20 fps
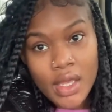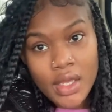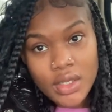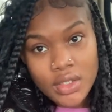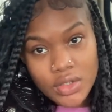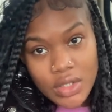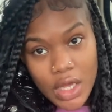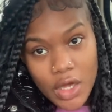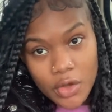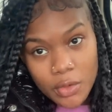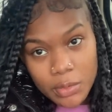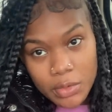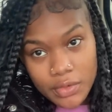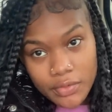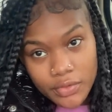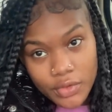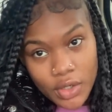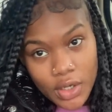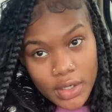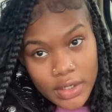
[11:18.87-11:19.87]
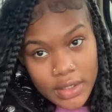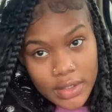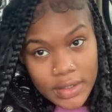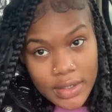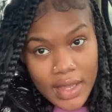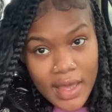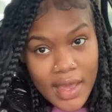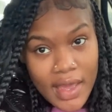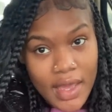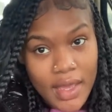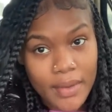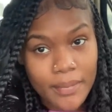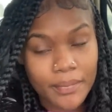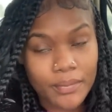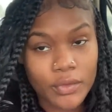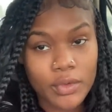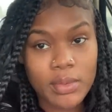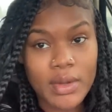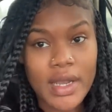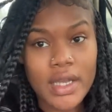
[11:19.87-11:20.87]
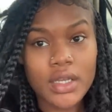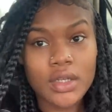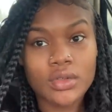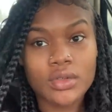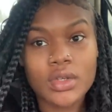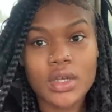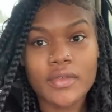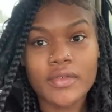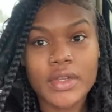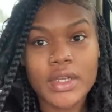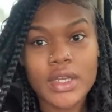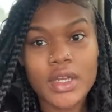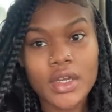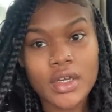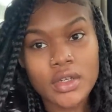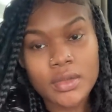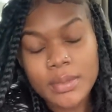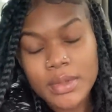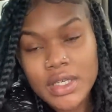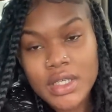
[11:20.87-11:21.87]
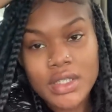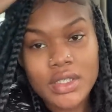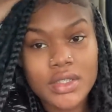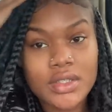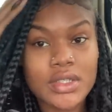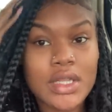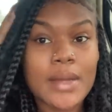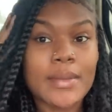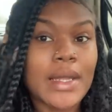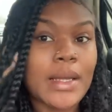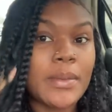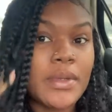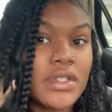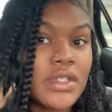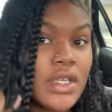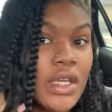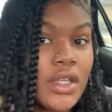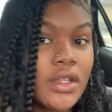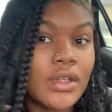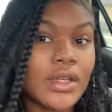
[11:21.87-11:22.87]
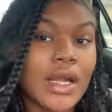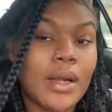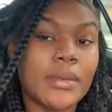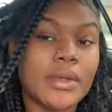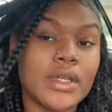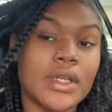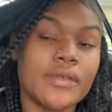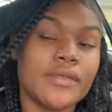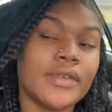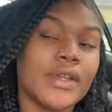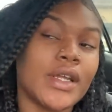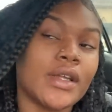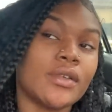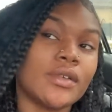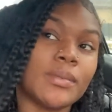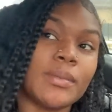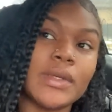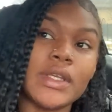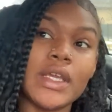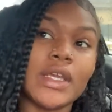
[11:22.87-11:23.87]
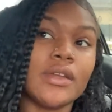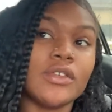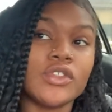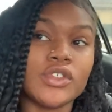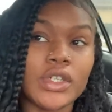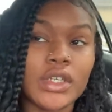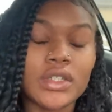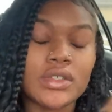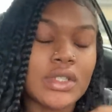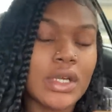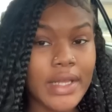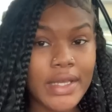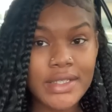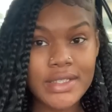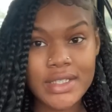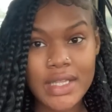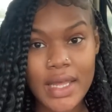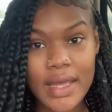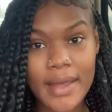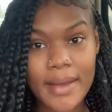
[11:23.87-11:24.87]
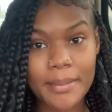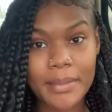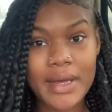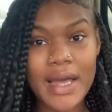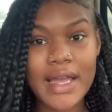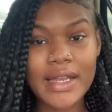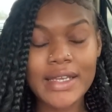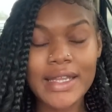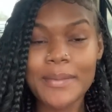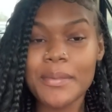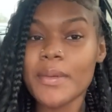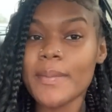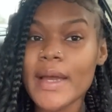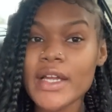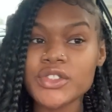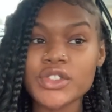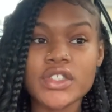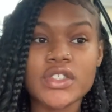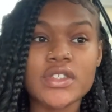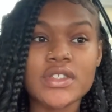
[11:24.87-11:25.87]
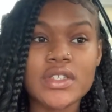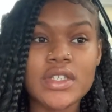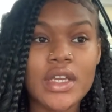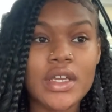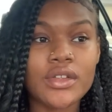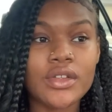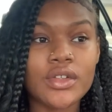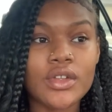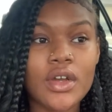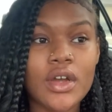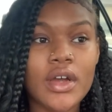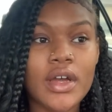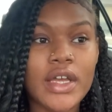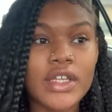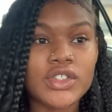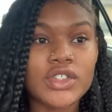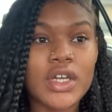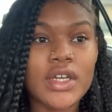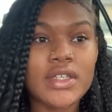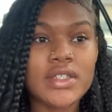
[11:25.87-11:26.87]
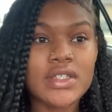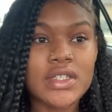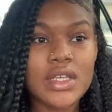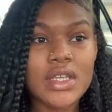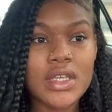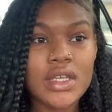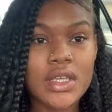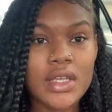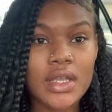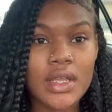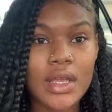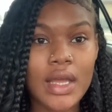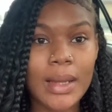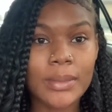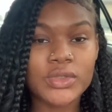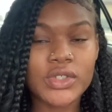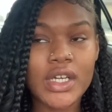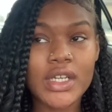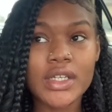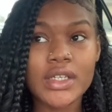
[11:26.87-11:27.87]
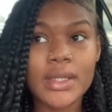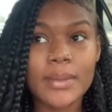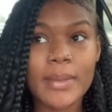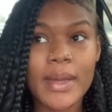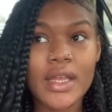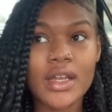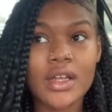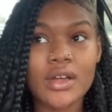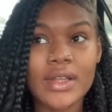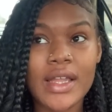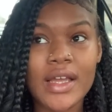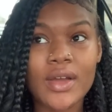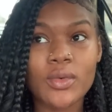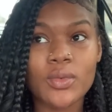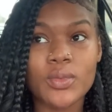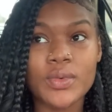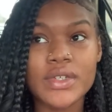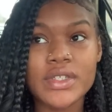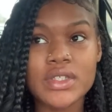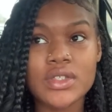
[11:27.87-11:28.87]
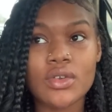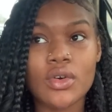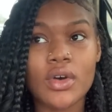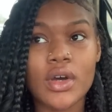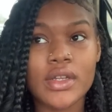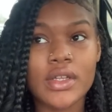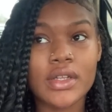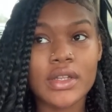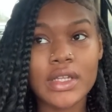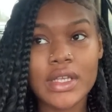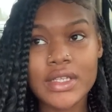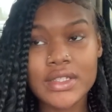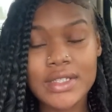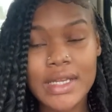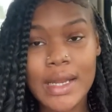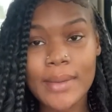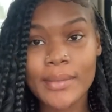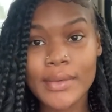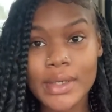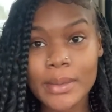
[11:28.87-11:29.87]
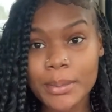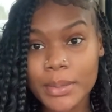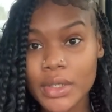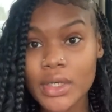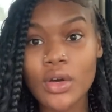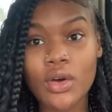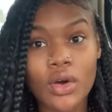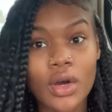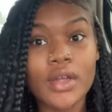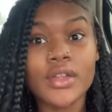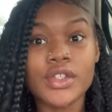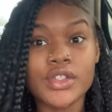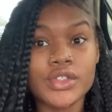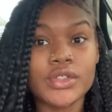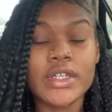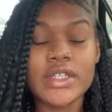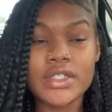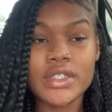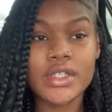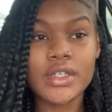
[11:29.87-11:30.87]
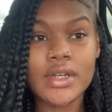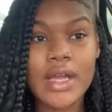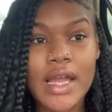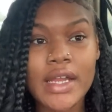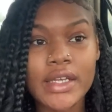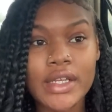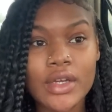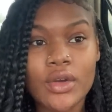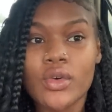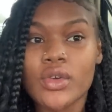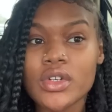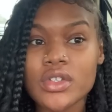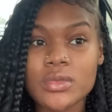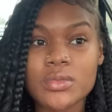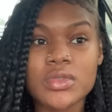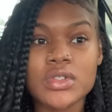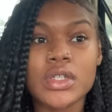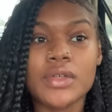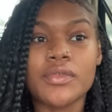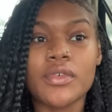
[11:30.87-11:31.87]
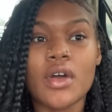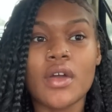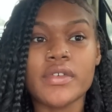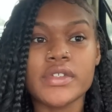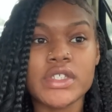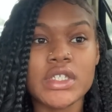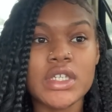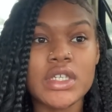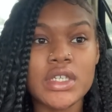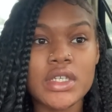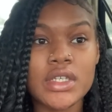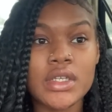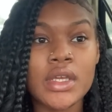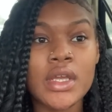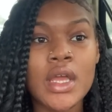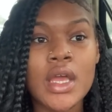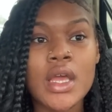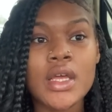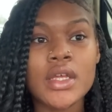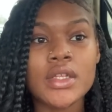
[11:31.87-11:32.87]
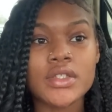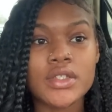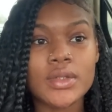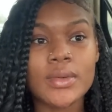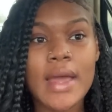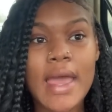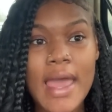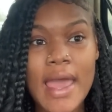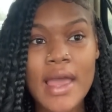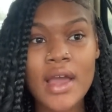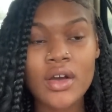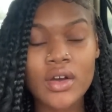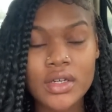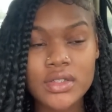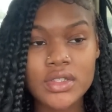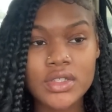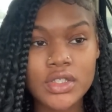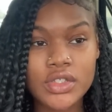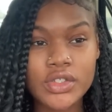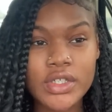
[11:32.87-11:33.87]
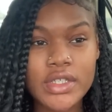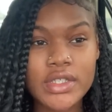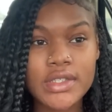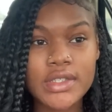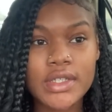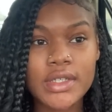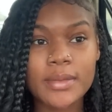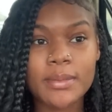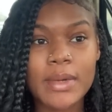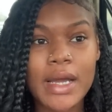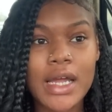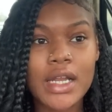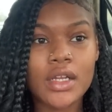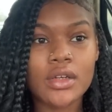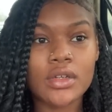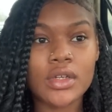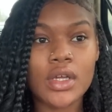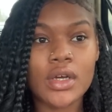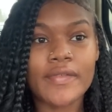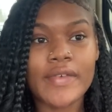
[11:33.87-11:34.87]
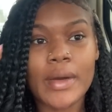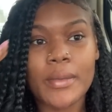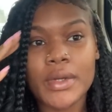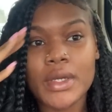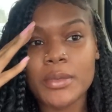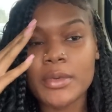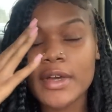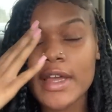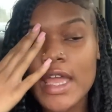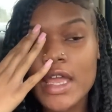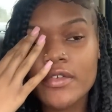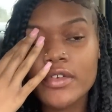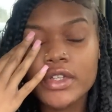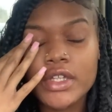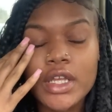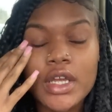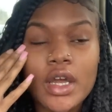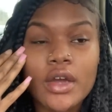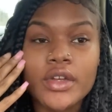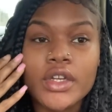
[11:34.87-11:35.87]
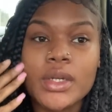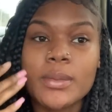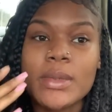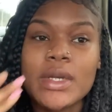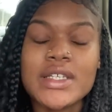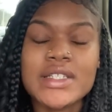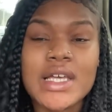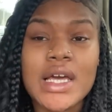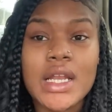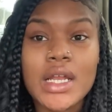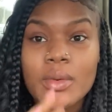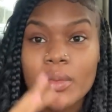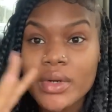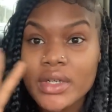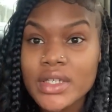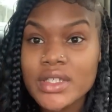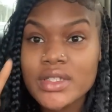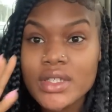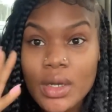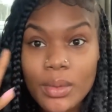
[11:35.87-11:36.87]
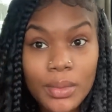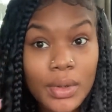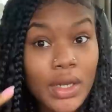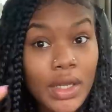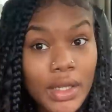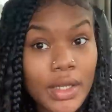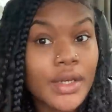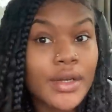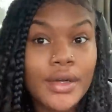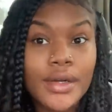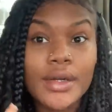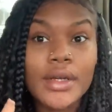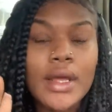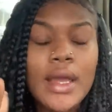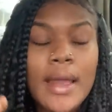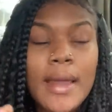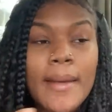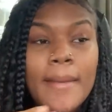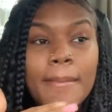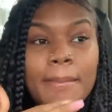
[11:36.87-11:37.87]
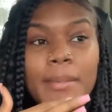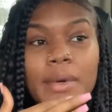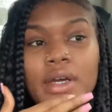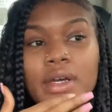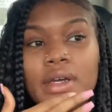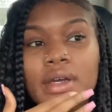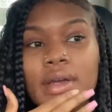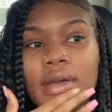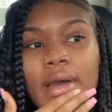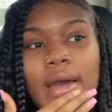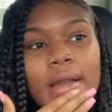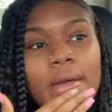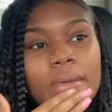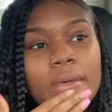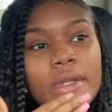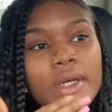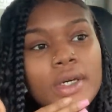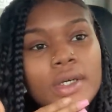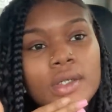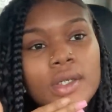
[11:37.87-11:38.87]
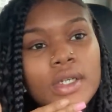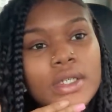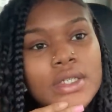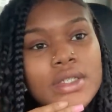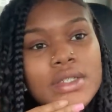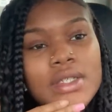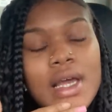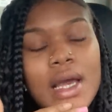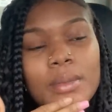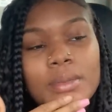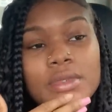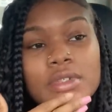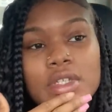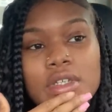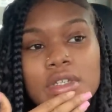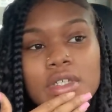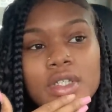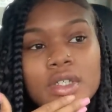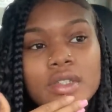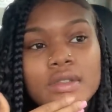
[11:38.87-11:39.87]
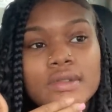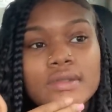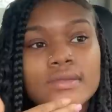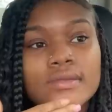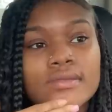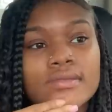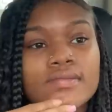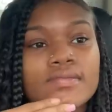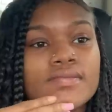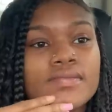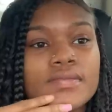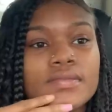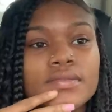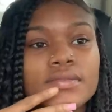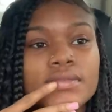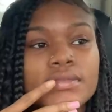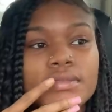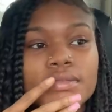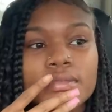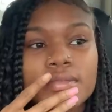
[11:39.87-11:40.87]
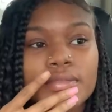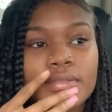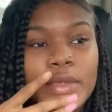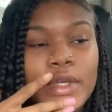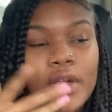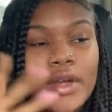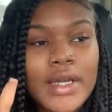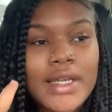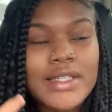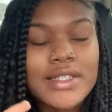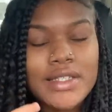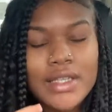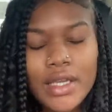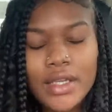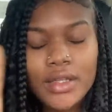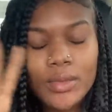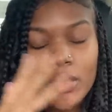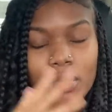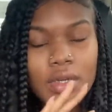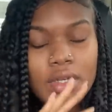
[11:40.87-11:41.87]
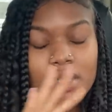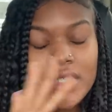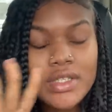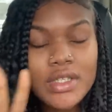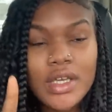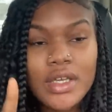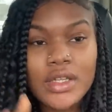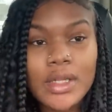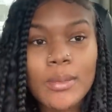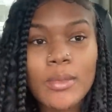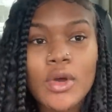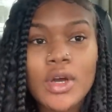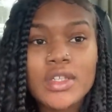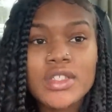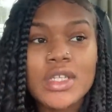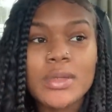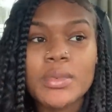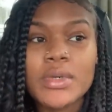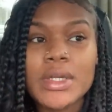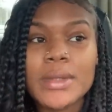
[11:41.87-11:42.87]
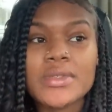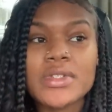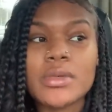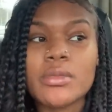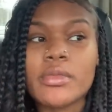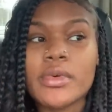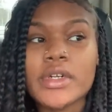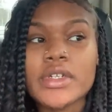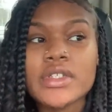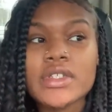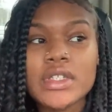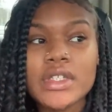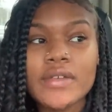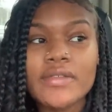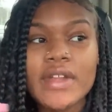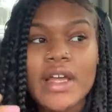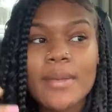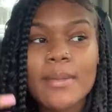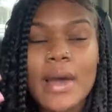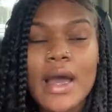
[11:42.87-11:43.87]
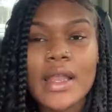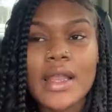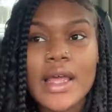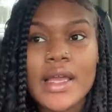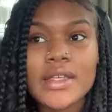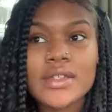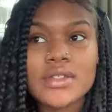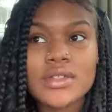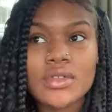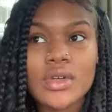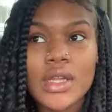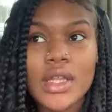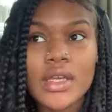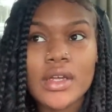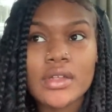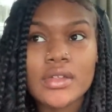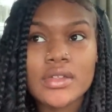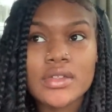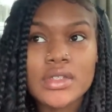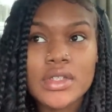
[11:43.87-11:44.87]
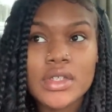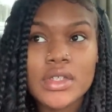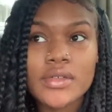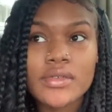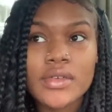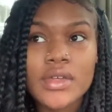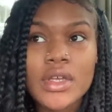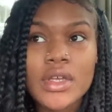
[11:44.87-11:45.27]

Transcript: So I will be vlogging that. I'm probably gonna do no video because I'm not put together and I really don't feel like getting dressed. That's that. But I did put my dresses together, y'all, as y'all seen. I'm trying to debate on like what's all the things that I wanna put on the dresser. I did order some stuff off Shein to add onto the dresser, but I don't know if I wanna put everything on there because I don't want it so cluttered. But I don't know, only time will tell we're gonna get it together we're gonna get it together i'm gonna also put up some more stuff like my likes and all that other stuff